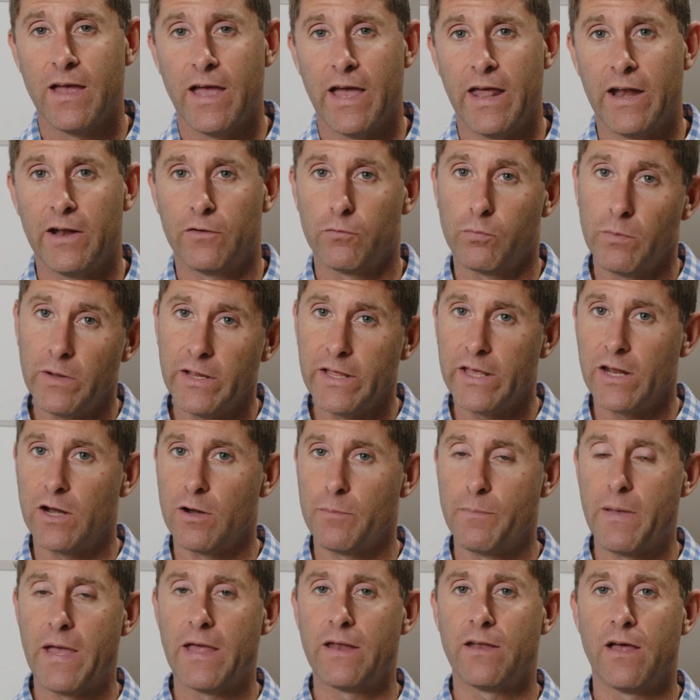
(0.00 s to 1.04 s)
And it's really going to
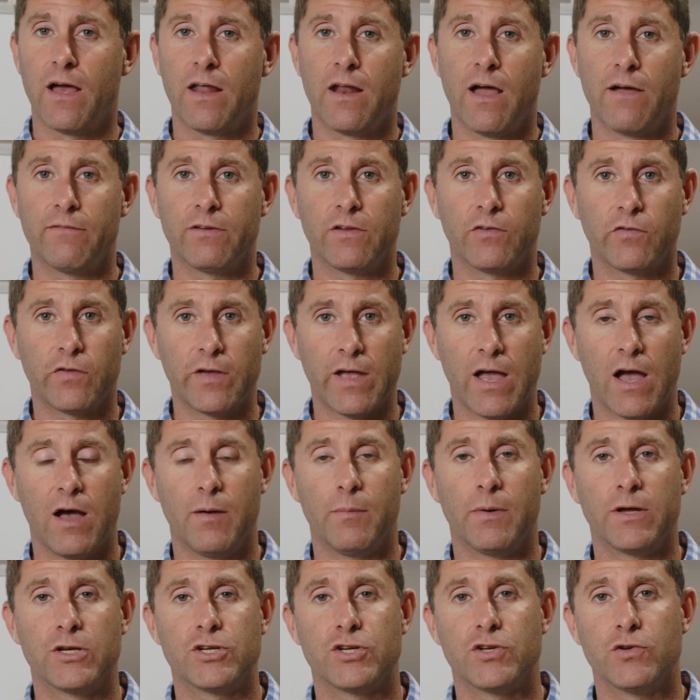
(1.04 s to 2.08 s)
depend on obviously how
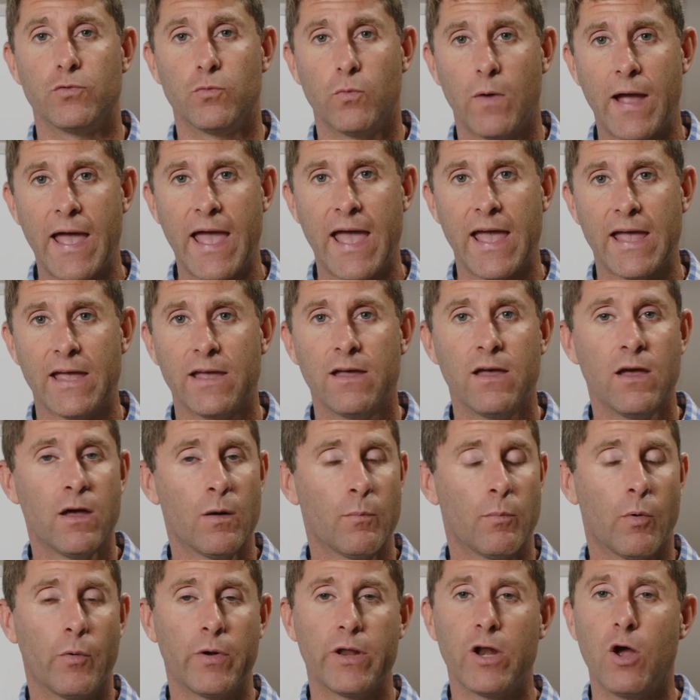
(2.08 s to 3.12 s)
much you weigh,
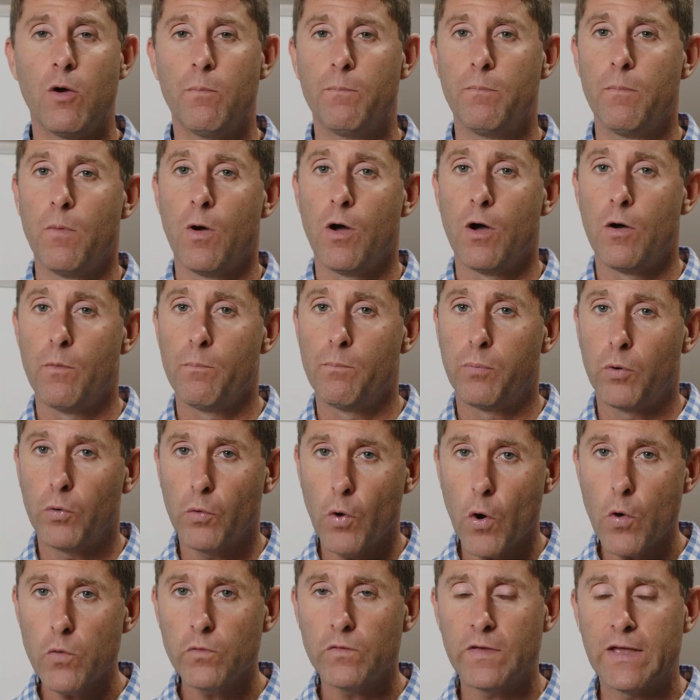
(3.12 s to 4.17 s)
but we know
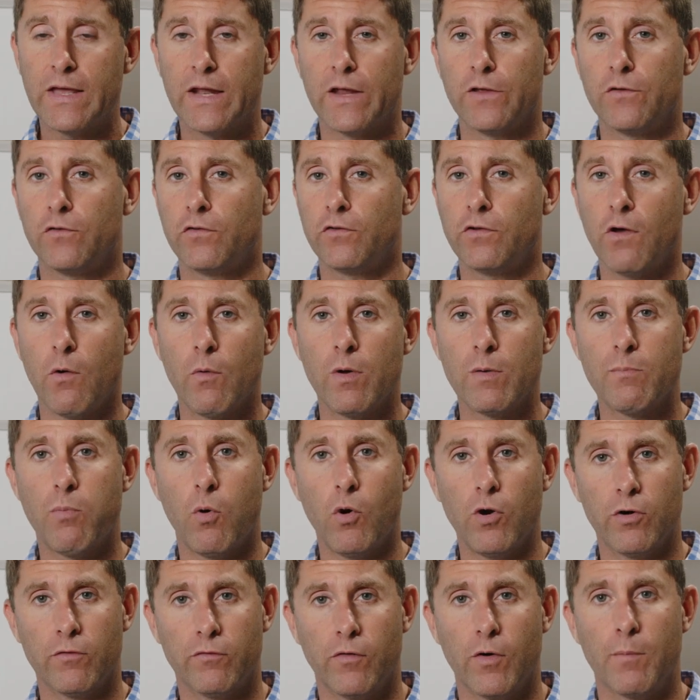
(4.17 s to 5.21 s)
protein is so
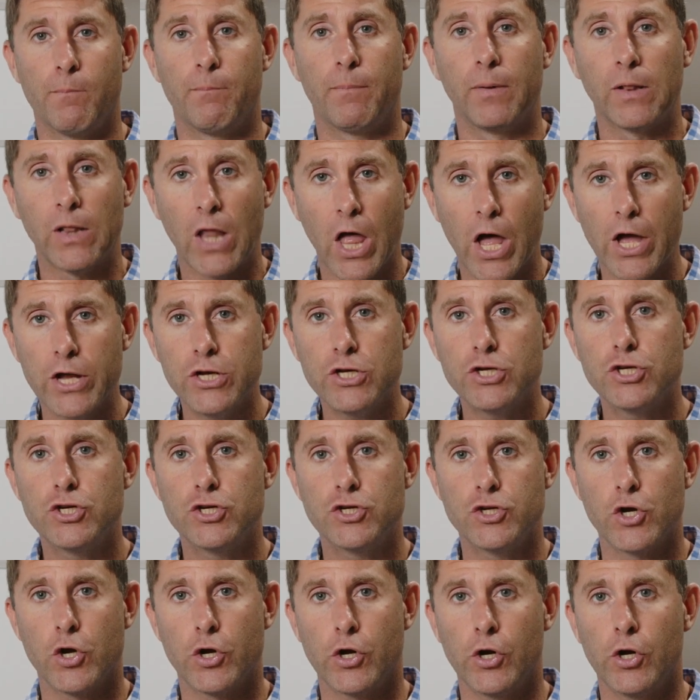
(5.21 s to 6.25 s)
important for blood
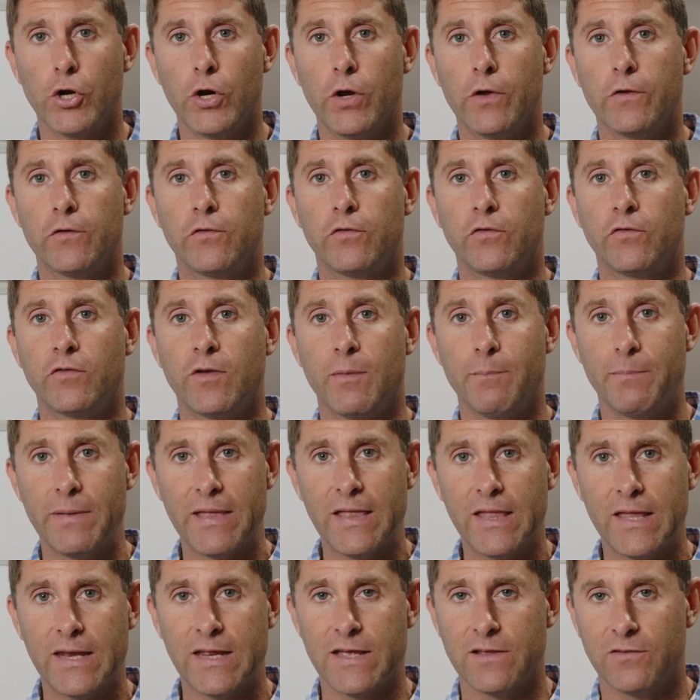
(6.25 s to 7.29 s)
sugar
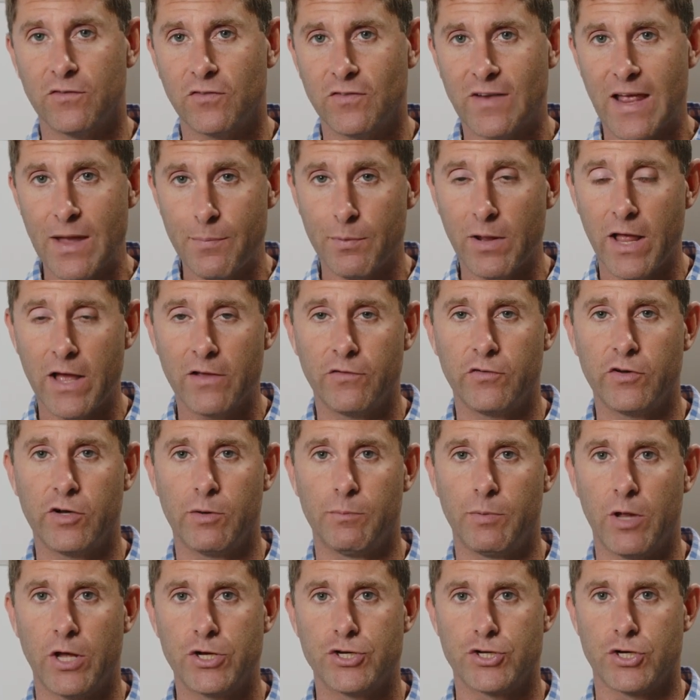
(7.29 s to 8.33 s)
stability, stabilizing your
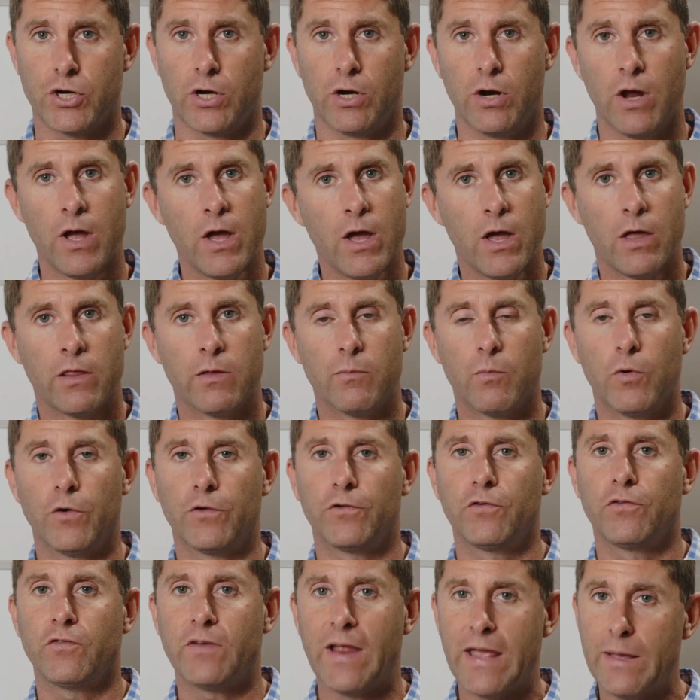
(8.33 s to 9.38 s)
blood sugar. The more
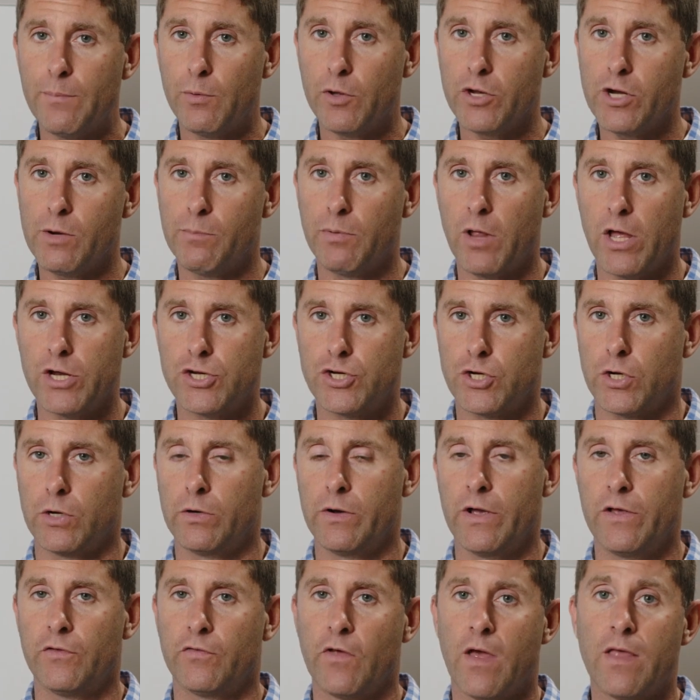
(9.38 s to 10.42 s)
stable your blood sugar
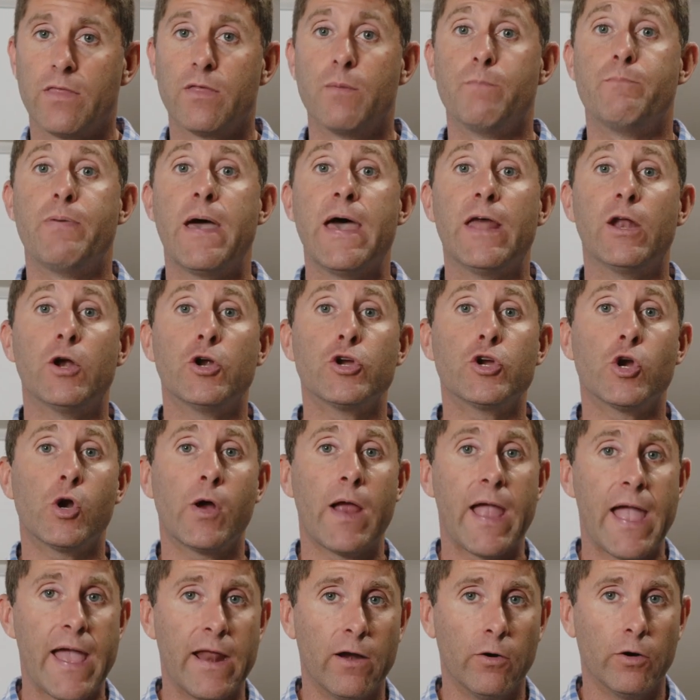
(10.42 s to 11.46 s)
is, the better
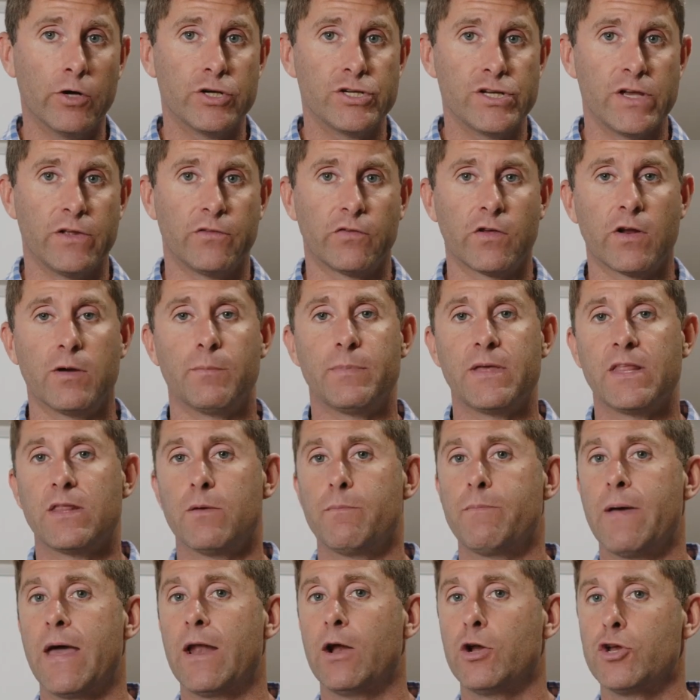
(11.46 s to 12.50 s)
your energy is going to be, the
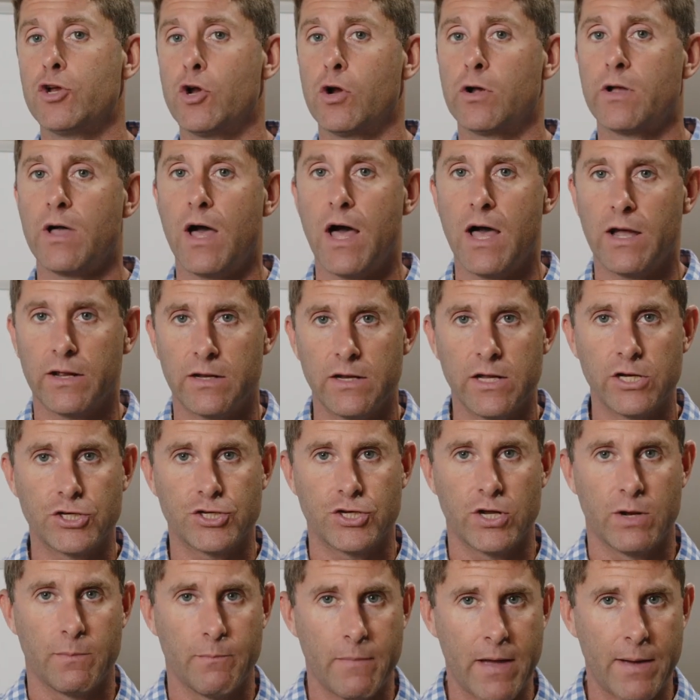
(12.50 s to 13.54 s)
better your
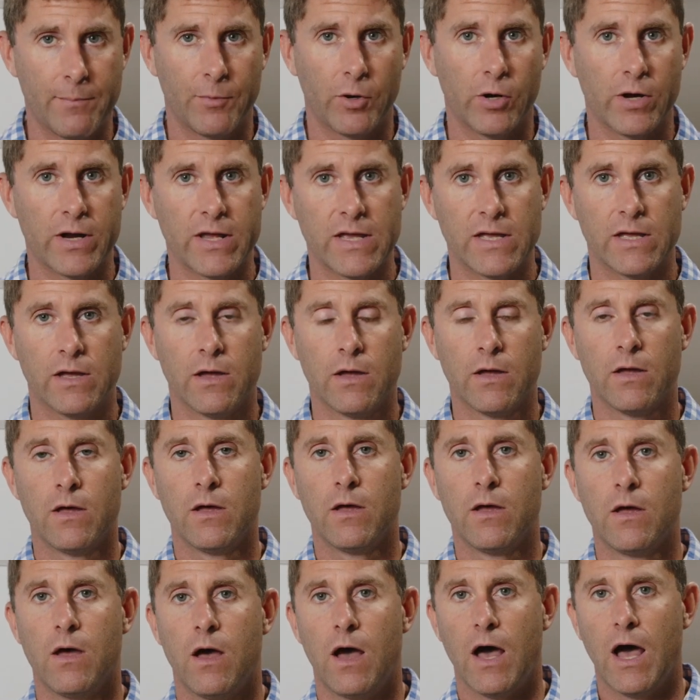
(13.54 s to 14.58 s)
cognition, memory,
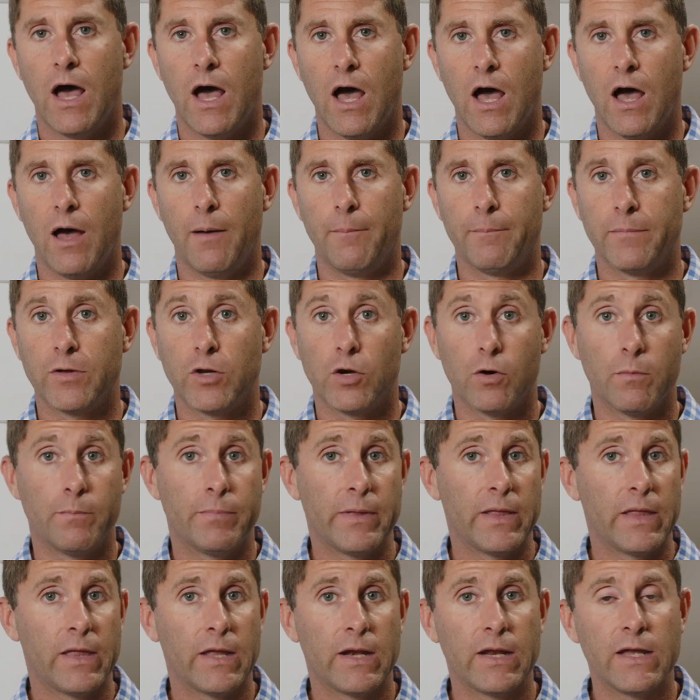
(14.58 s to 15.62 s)
um, your
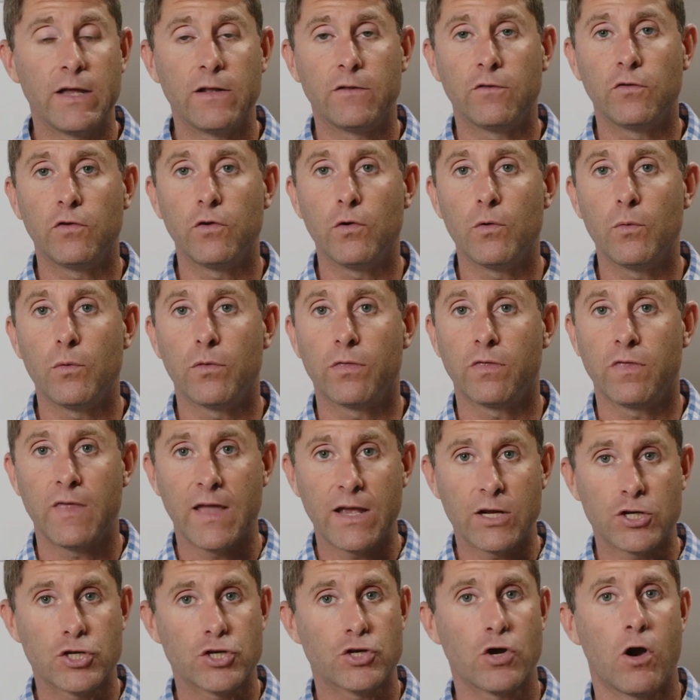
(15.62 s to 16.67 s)
ability to
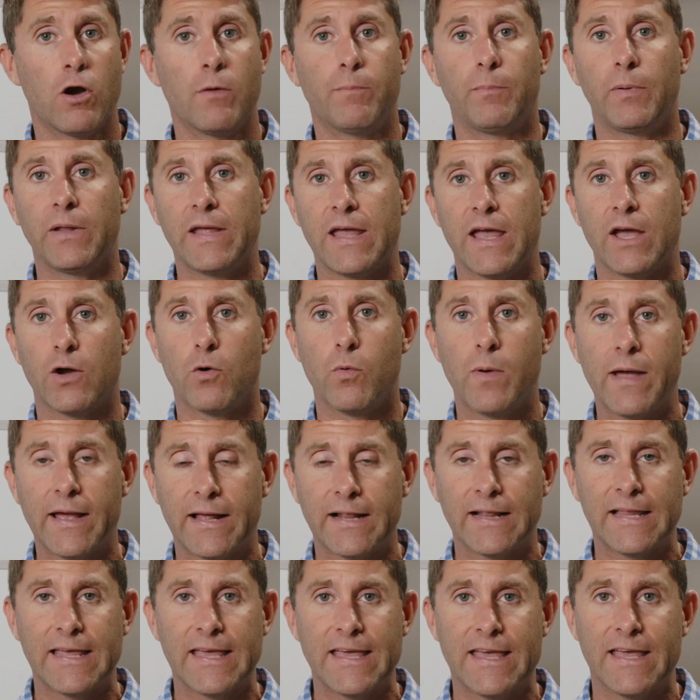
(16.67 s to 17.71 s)
think sharply and
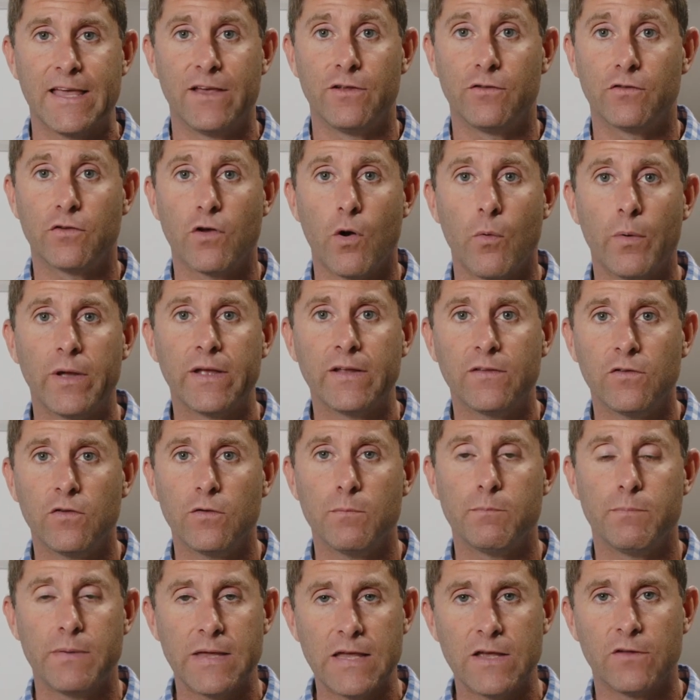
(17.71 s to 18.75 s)
quickly is going
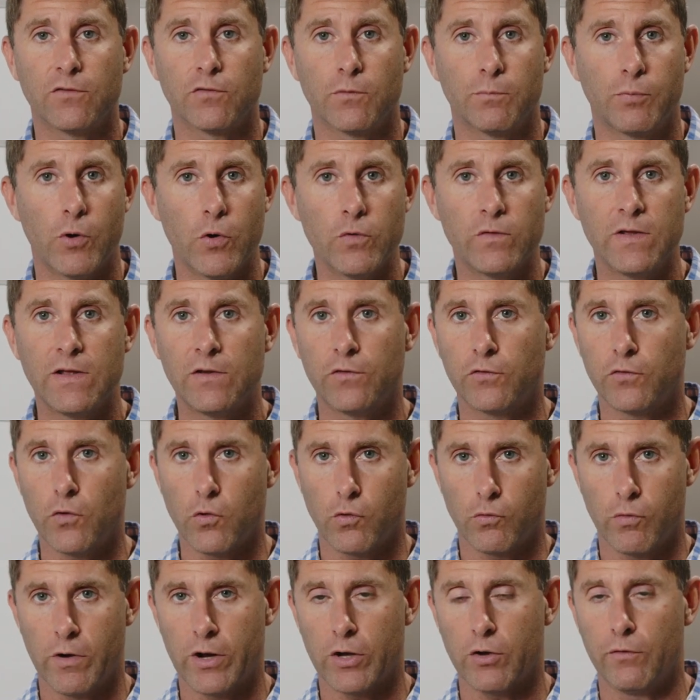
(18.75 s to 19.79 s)
to be. So protein is so
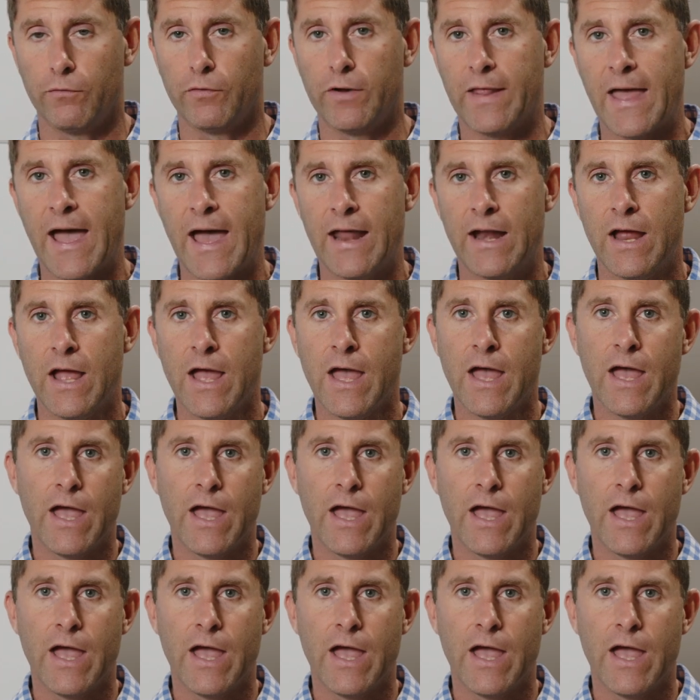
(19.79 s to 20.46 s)
critical for that.